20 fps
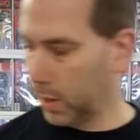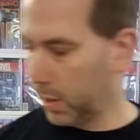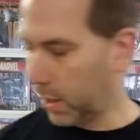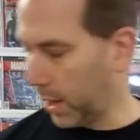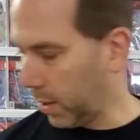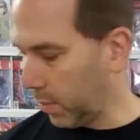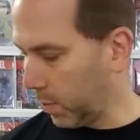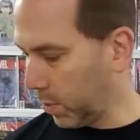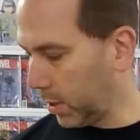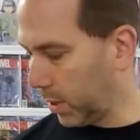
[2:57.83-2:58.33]

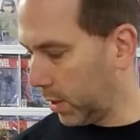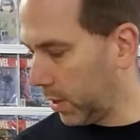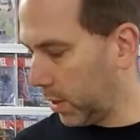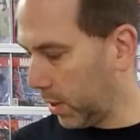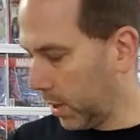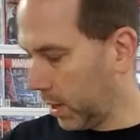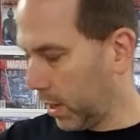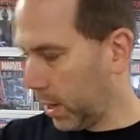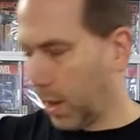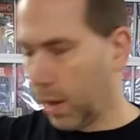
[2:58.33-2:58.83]
That
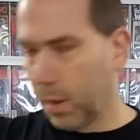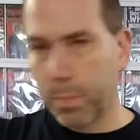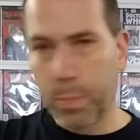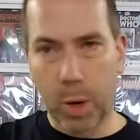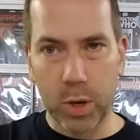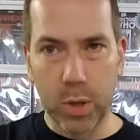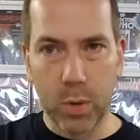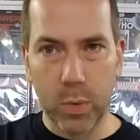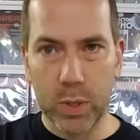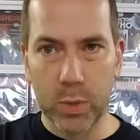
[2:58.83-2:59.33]
one,
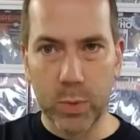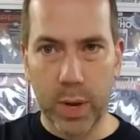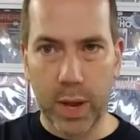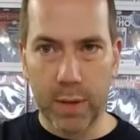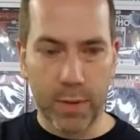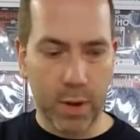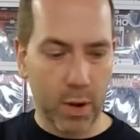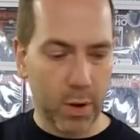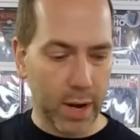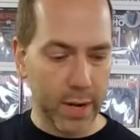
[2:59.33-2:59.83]
part of the ones we
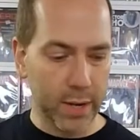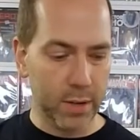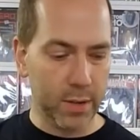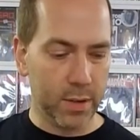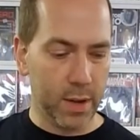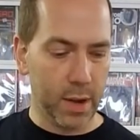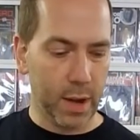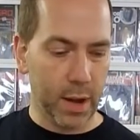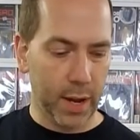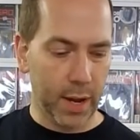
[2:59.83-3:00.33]
have, I
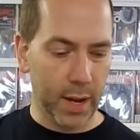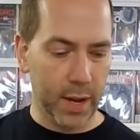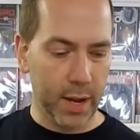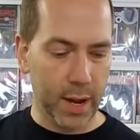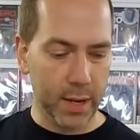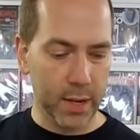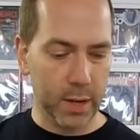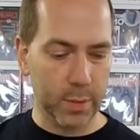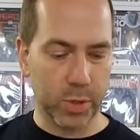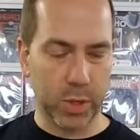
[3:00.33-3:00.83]

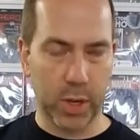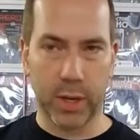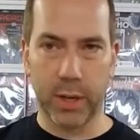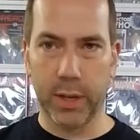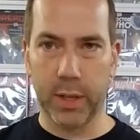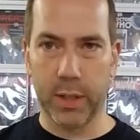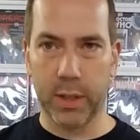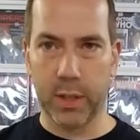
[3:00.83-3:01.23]
ended up sending